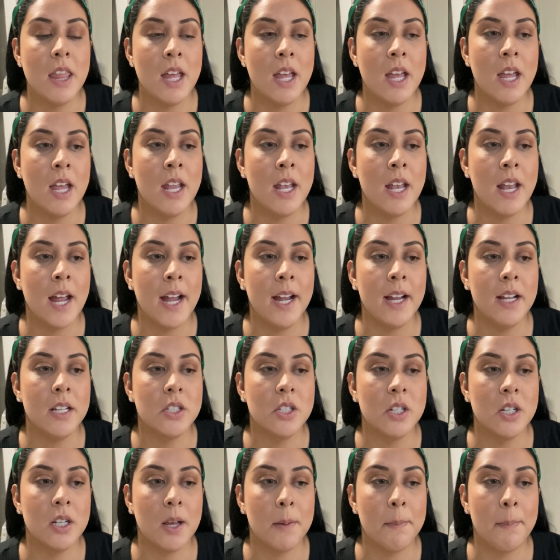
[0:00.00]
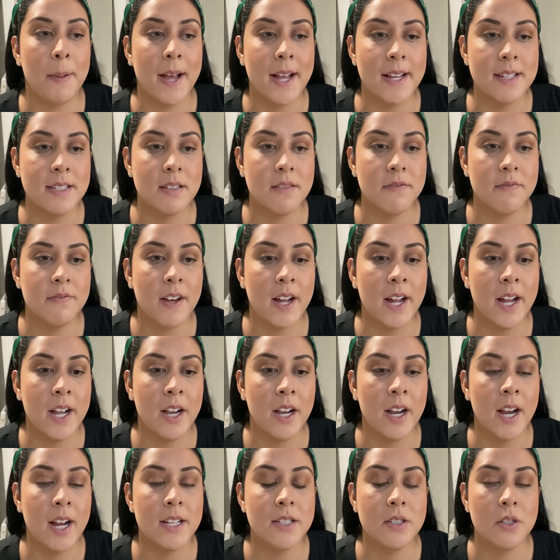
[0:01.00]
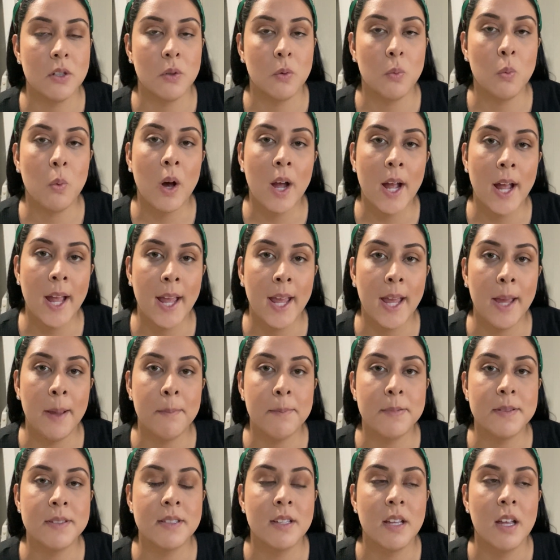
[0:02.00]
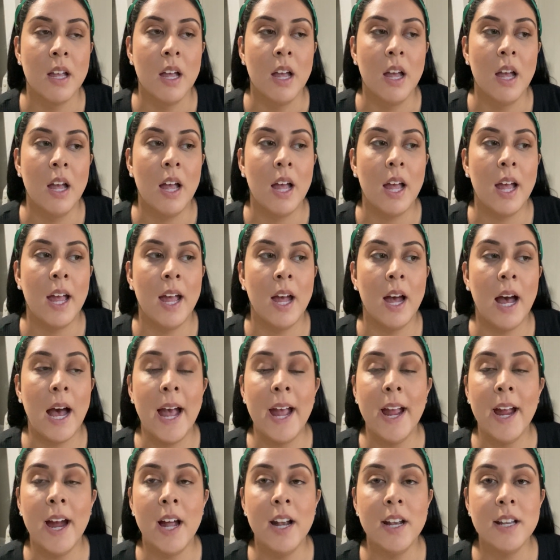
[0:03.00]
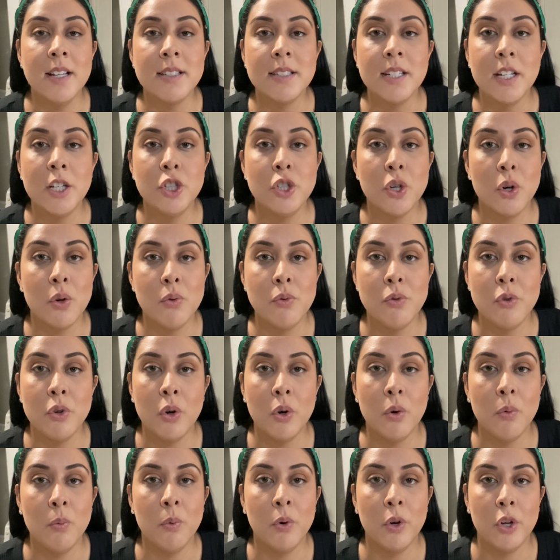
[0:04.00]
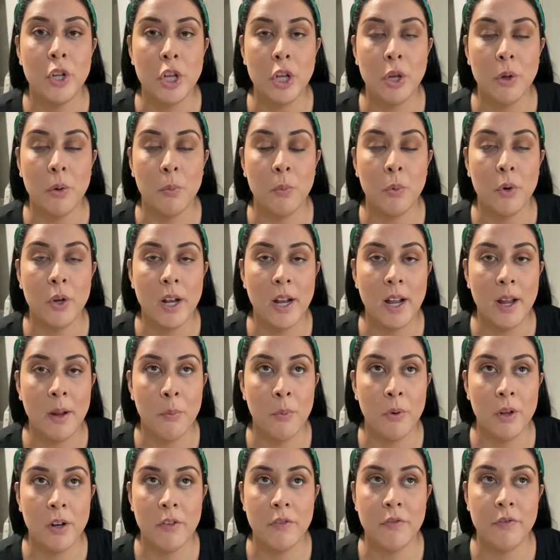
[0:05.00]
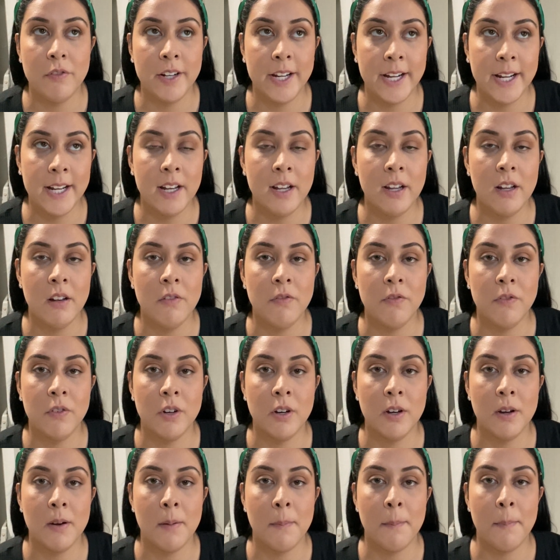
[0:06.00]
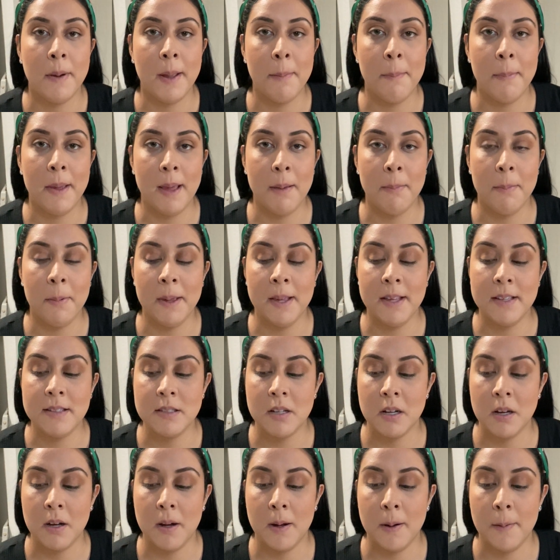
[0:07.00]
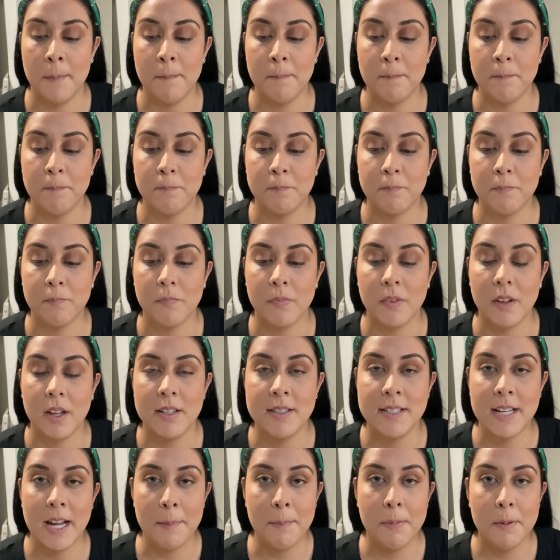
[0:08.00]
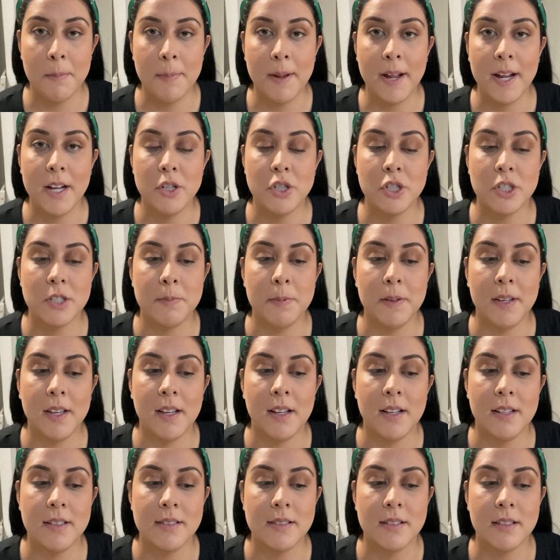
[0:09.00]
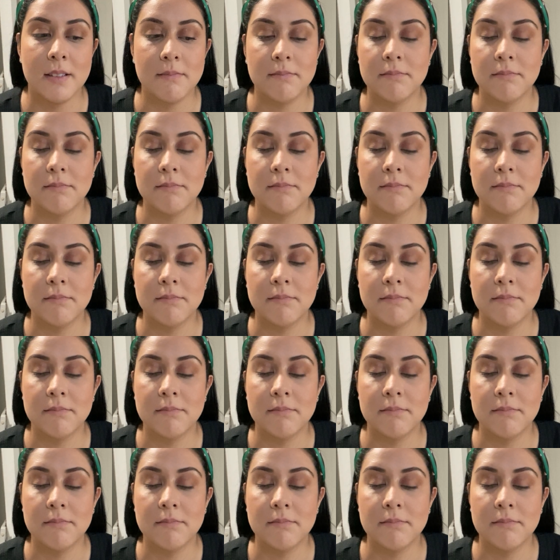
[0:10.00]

then I took a pacifier. I took wipes. And I honestly don't know what I would have needed for my baby's diaper bag, just because